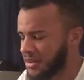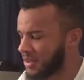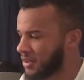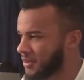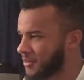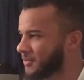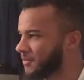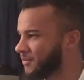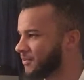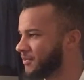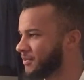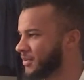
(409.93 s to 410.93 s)
Yo,
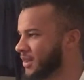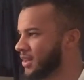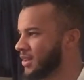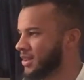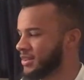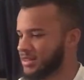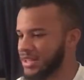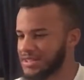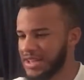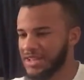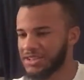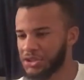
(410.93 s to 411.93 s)

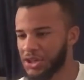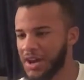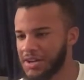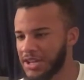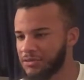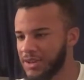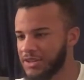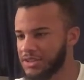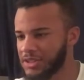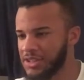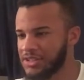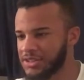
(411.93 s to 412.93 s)
this has Kanye West
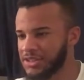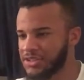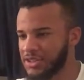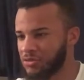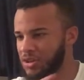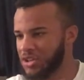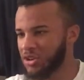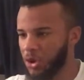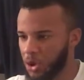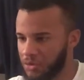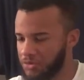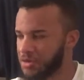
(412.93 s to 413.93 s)
Yeezus written
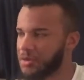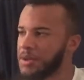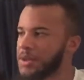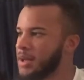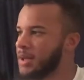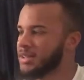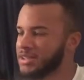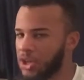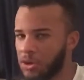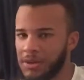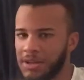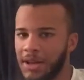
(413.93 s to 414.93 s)
all over it.
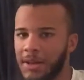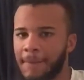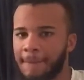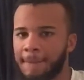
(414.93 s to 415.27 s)
Tell me not.